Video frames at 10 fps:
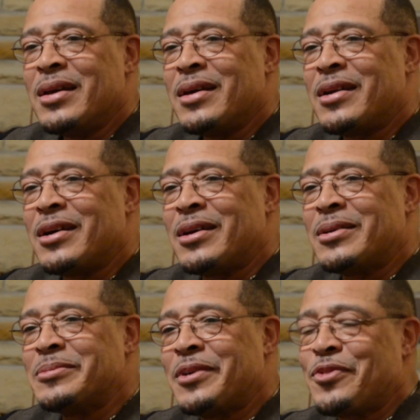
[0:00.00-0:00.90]
And
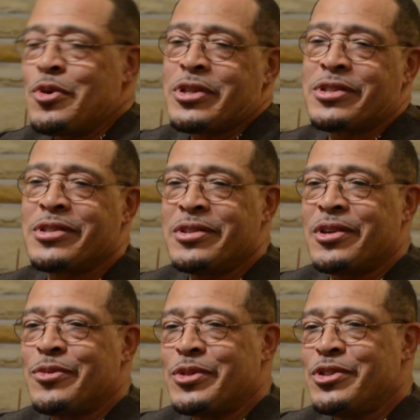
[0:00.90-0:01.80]
of course, when
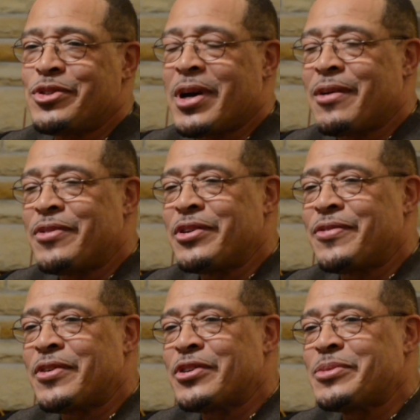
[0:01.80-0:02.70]
you try out for your
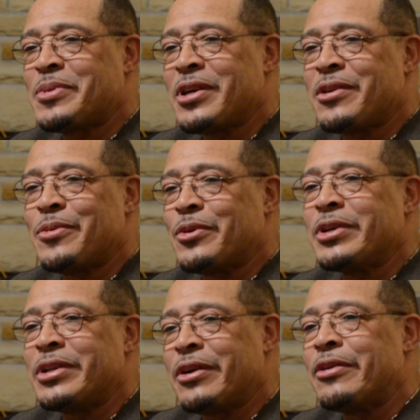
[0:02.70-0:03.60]
first play, you're
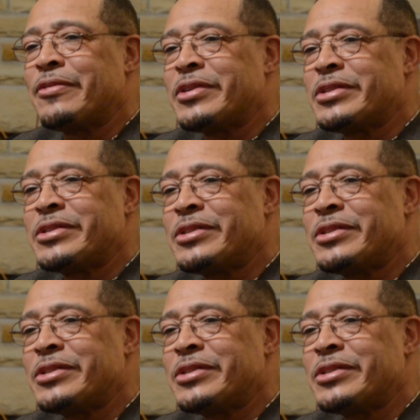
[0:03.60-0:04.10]
really nervous.